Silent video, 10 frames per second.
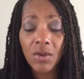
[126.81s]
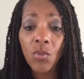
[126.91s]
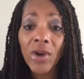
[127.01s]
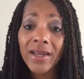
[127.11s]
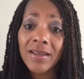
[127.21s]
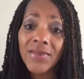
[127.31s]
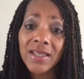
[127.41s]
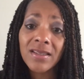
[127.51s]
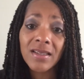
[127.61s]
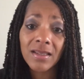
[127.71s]
One of
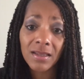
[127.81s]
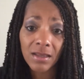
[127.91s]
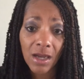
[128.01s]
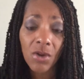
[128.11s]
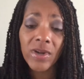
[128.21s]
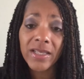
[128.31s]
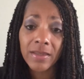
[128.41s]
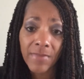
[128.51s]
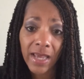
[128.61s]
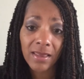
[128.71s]
the slowest
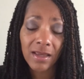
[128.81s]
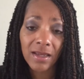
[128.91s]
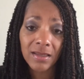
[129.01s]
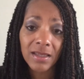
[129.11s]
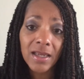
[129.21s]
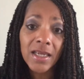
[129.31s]
methods